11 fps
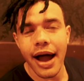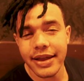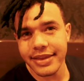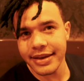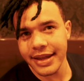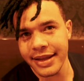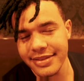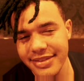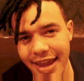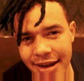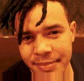I did it in
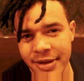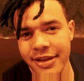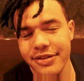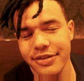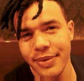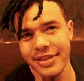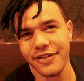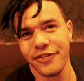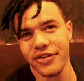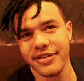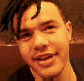10 minutes,
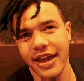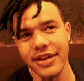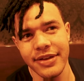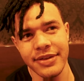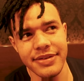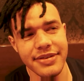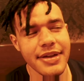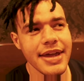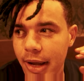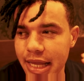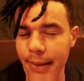23 seconds.
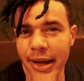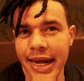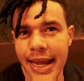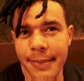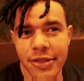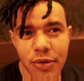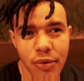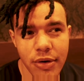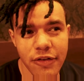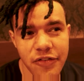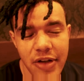I get my name on the
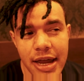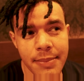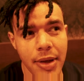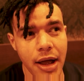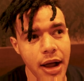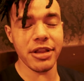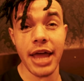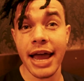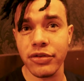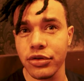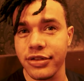Hall of Fame. But
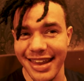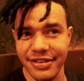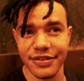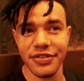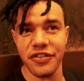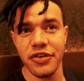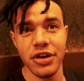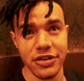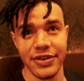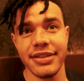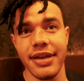the actual taste of the
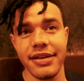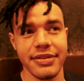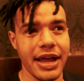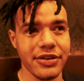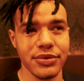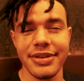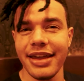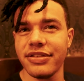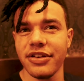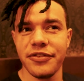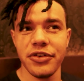food is fantastic, the actual
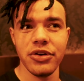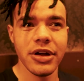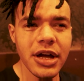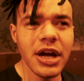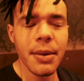taste of the food.